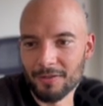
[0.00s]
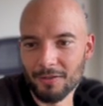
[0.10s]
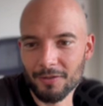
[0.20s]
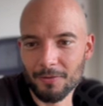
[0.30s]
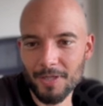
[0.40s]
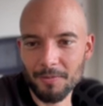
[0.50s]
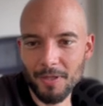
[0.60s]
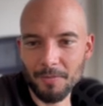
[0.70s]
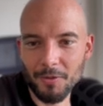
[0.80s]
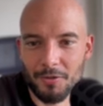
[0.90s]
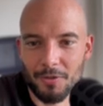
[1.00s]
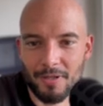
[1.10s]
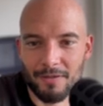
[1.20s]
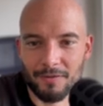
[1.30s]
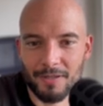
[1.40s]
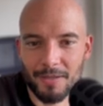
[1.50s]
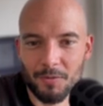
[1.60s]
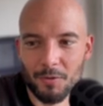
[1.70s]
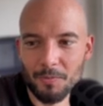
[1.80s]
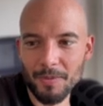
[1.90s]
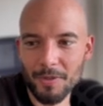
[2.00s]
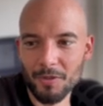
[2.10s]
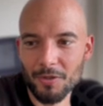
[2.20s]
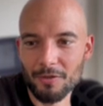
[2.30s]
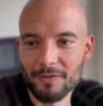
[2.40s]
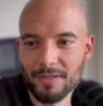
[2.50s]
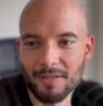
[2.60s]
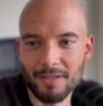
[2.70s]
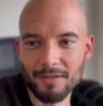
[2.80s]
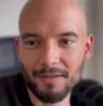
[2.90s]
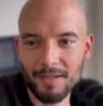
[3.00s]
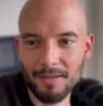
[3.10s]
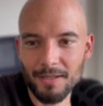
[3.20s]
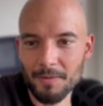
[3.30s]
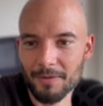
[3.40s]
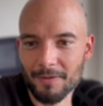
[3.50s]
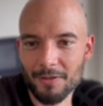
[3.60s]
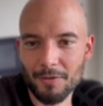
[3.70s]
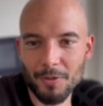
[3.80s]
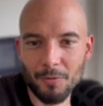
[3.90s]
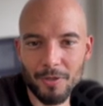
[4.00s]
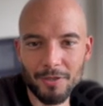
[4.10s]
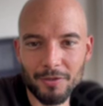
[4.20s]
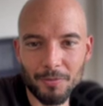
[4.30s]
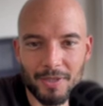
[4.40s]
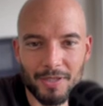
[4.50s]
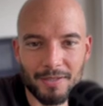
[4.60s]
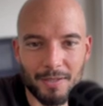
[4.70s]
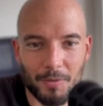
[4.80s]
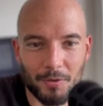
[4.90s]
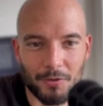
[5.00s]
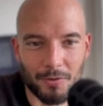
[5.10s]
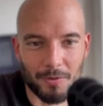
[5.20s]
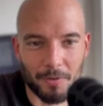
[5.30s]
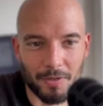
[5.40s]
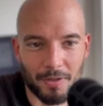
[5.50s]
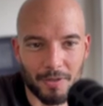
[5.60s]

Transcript: Sounds great, but I'm not sure I have the time to implement all of this. I understand time is valuable. What are your biggest time constraints right now?